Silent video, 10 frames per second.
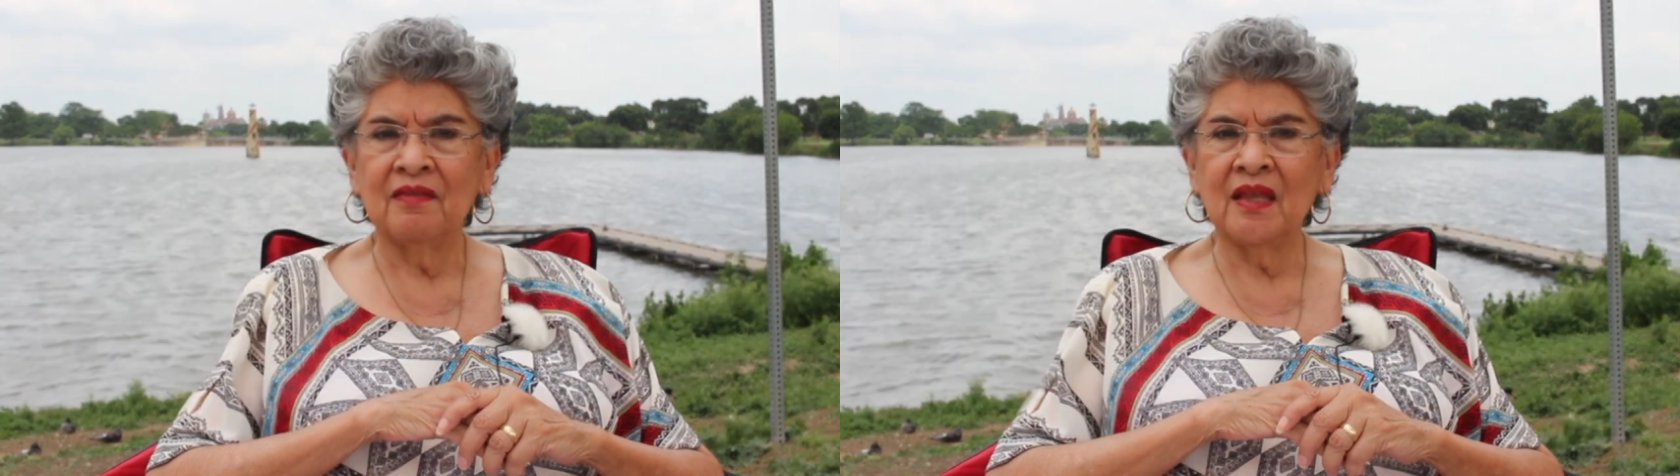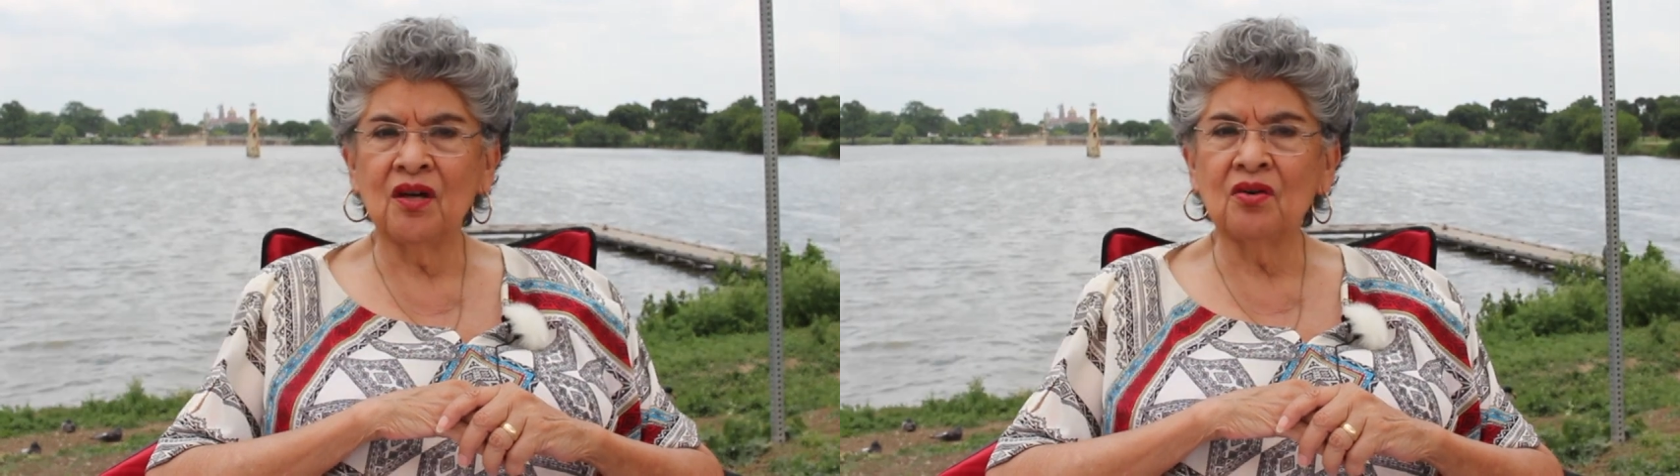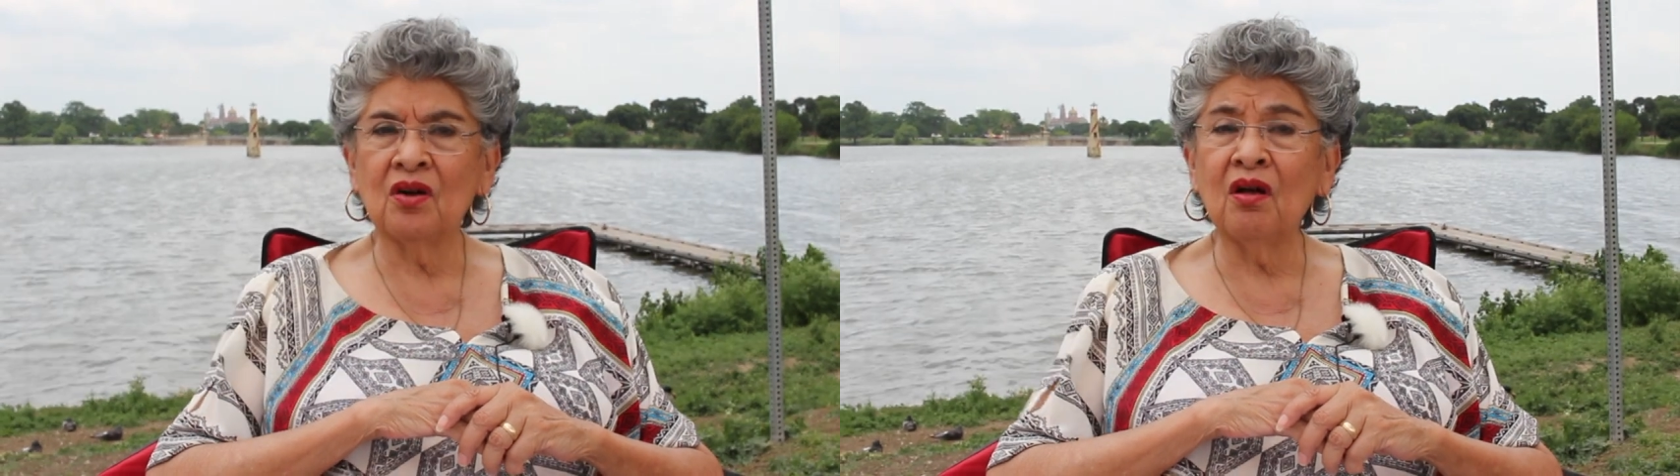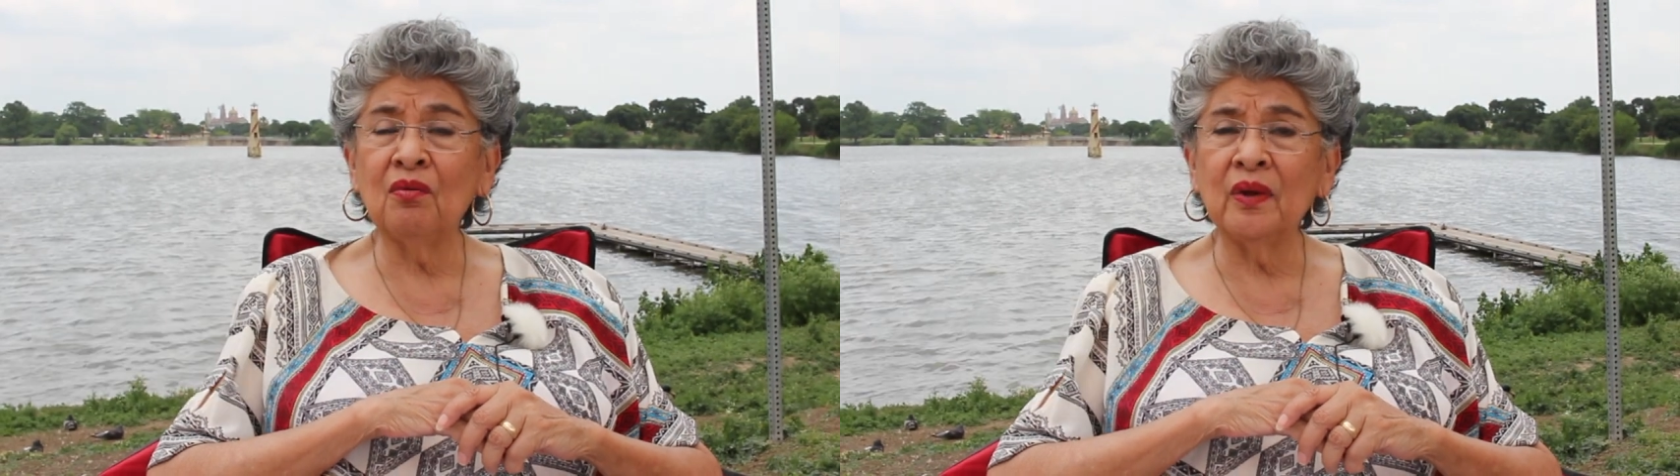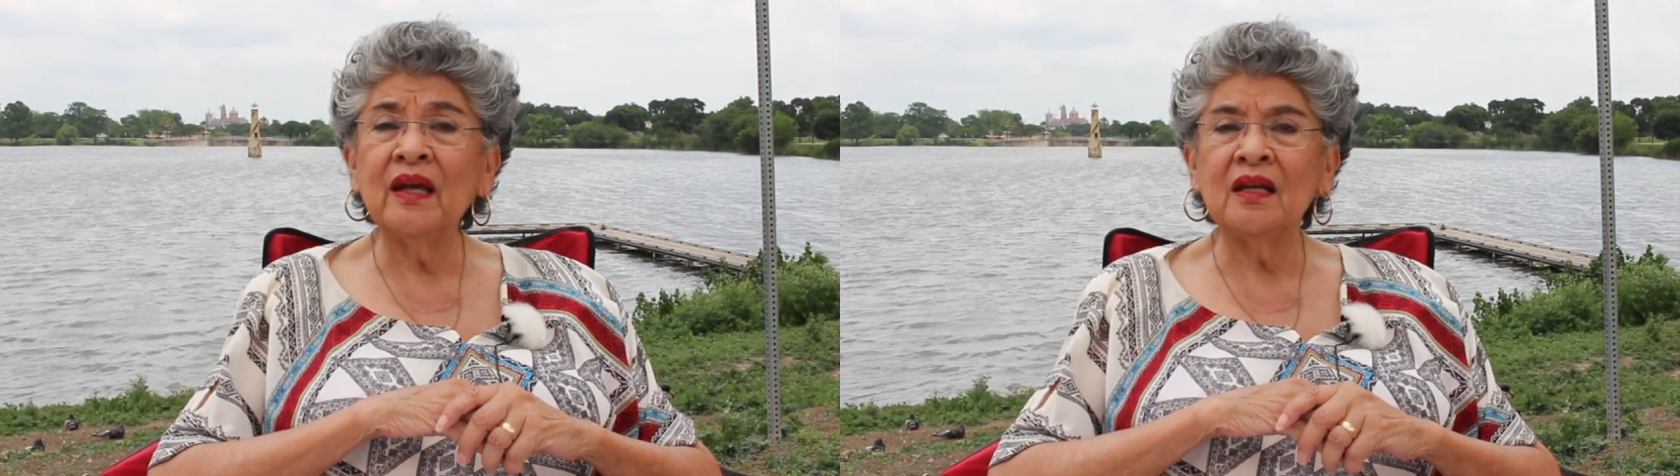that are
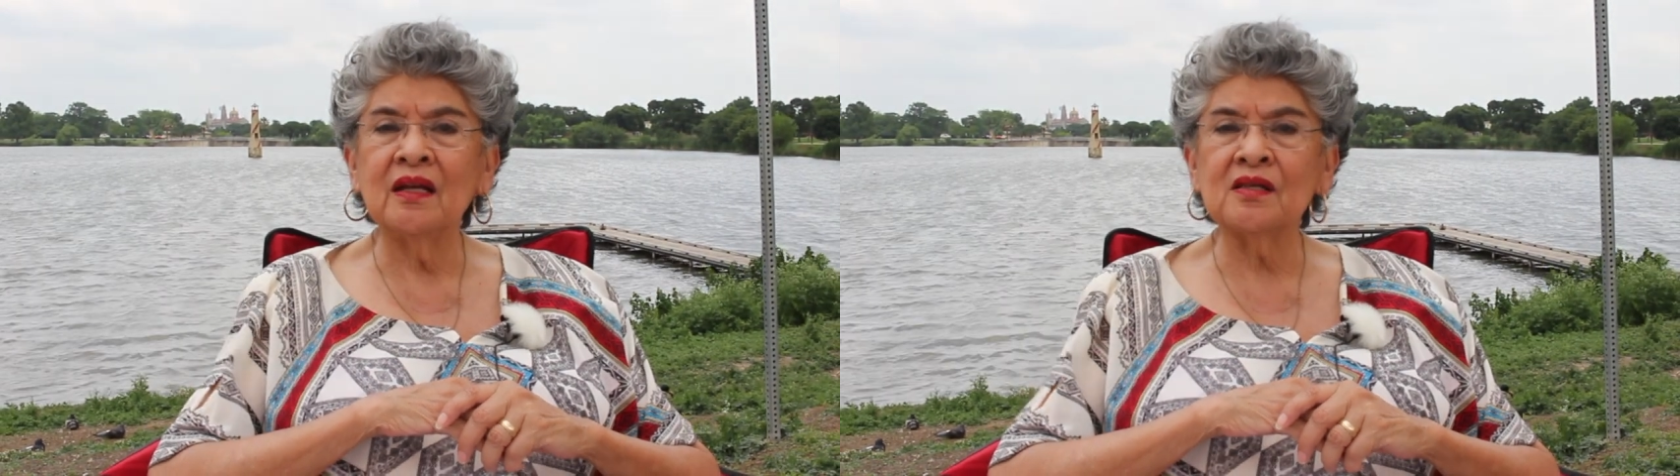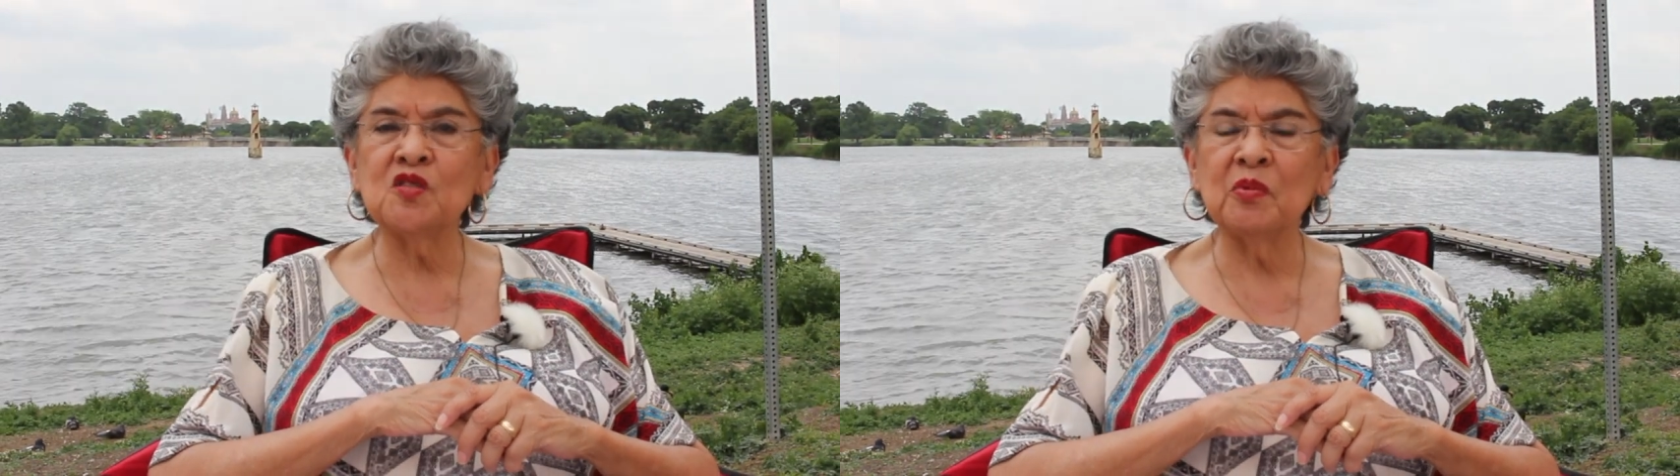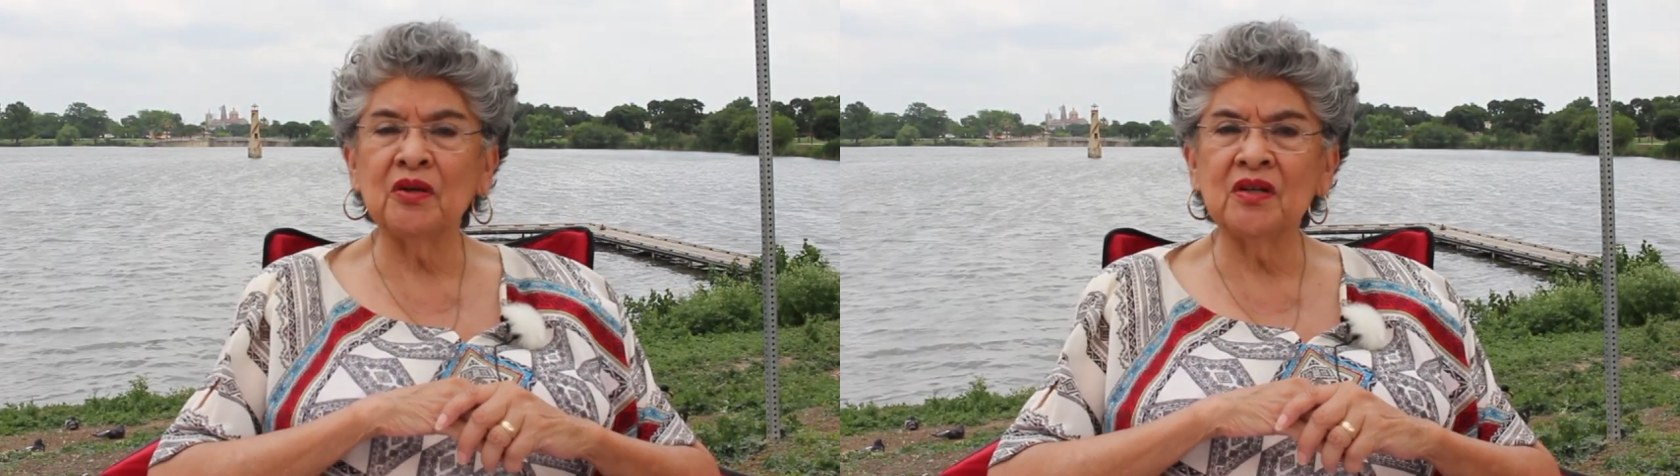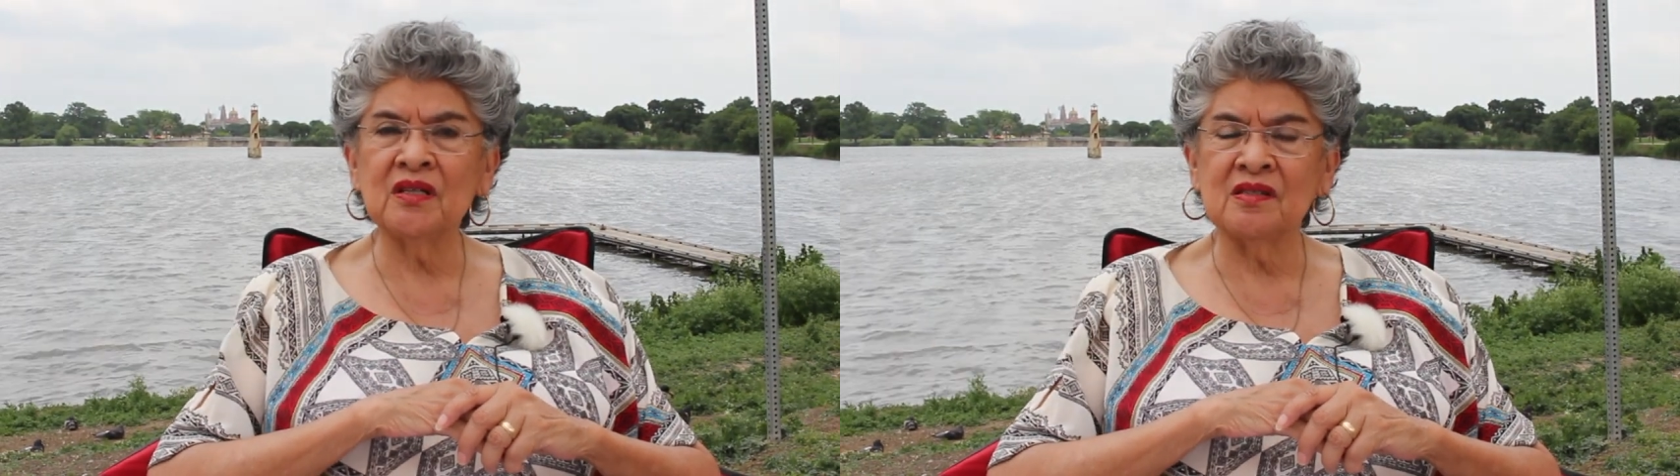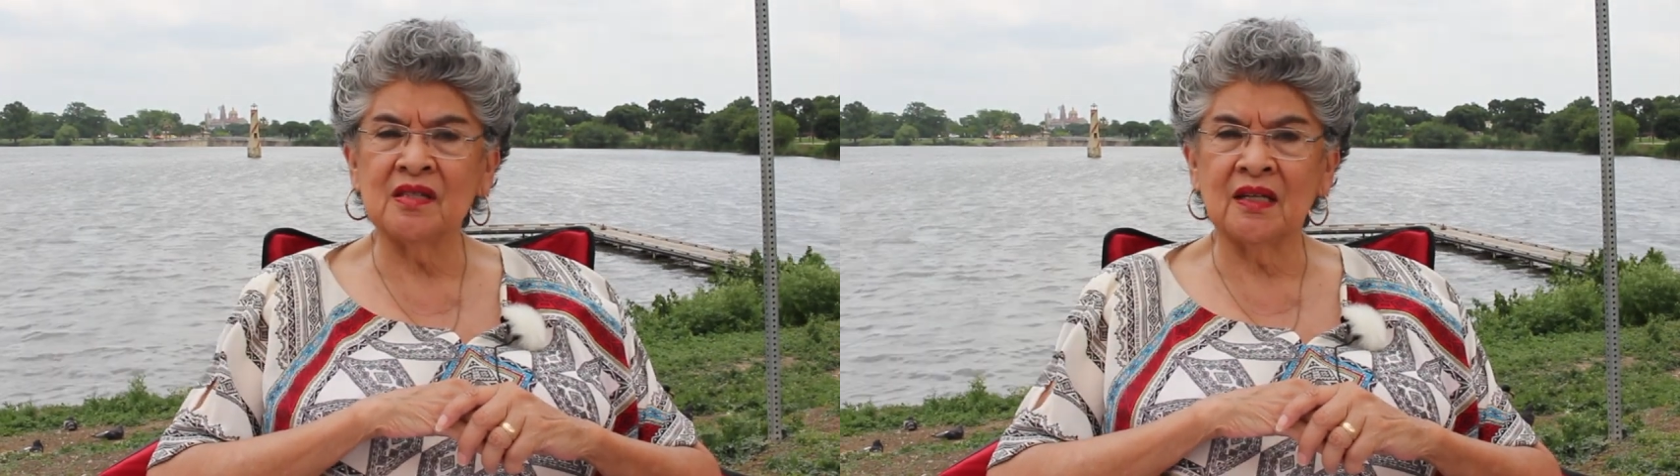already
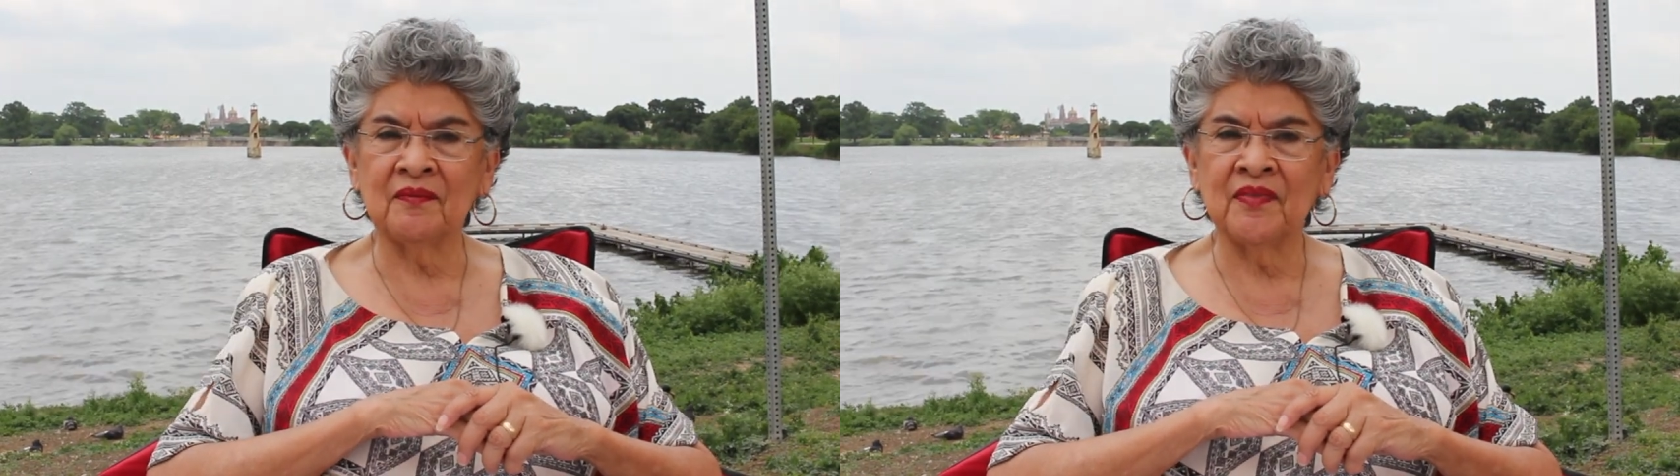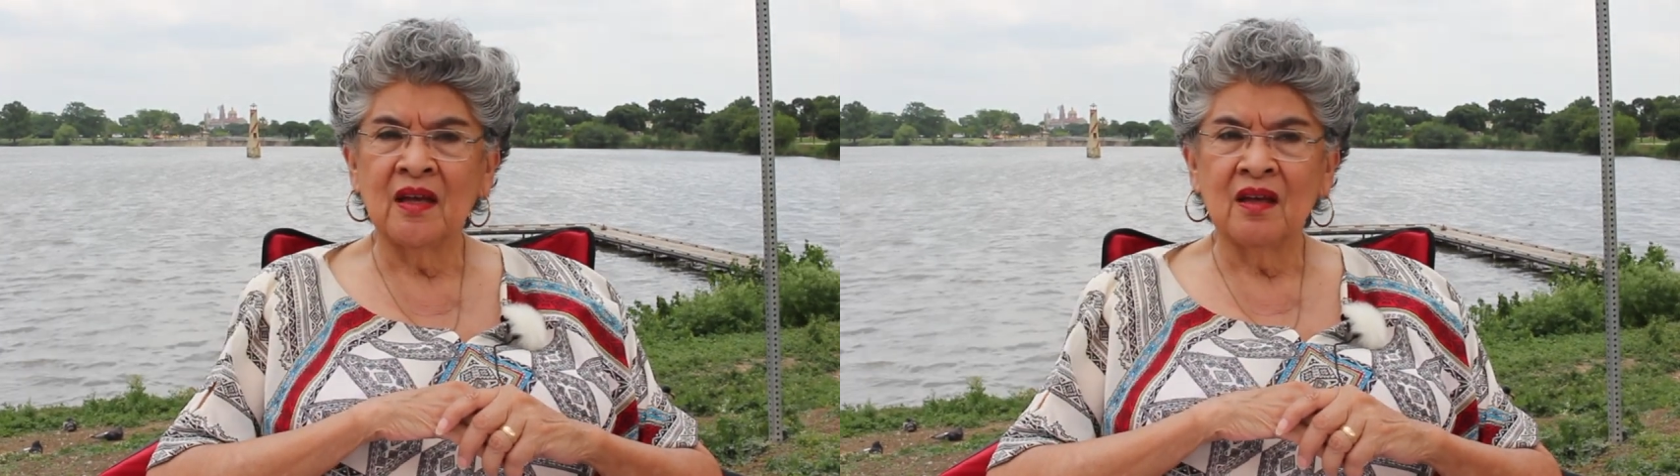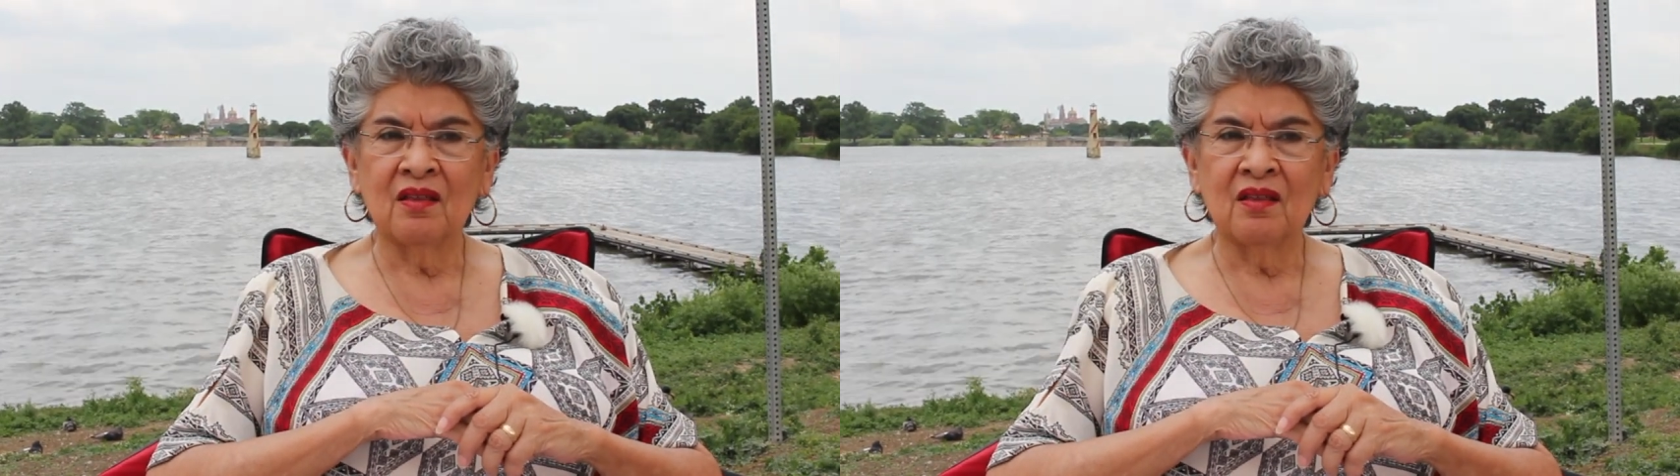experiencing